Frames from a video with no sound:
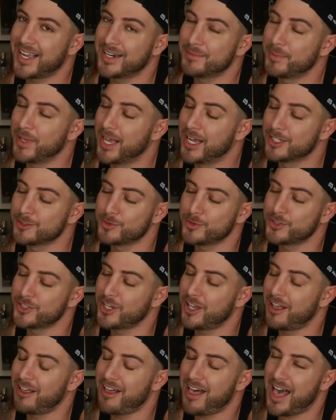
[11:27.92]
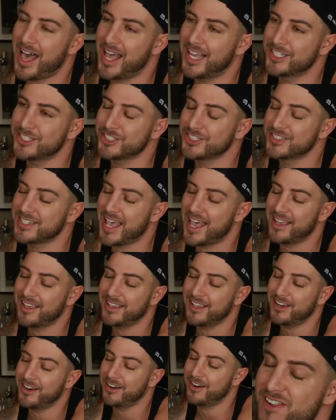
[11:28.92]
gotta be honest with y'all, I just sat
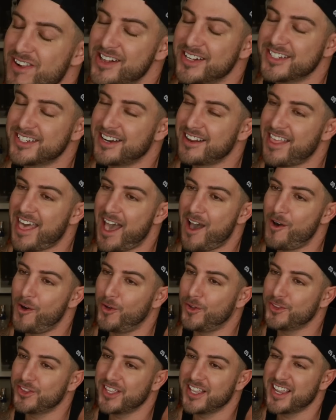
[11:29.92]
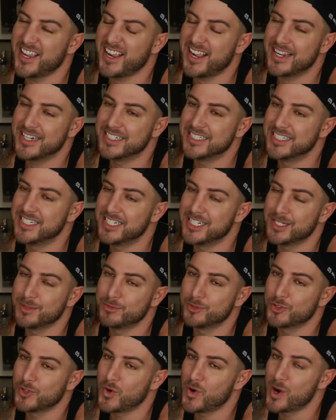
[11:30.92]
here, listened to that whole thing, and didn't
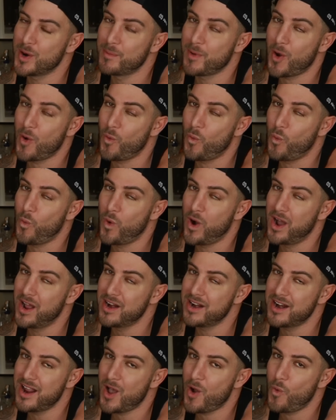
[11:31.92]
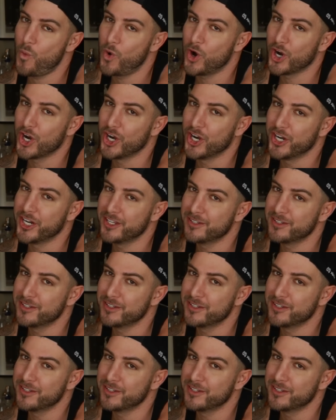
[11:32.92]
absorb one word.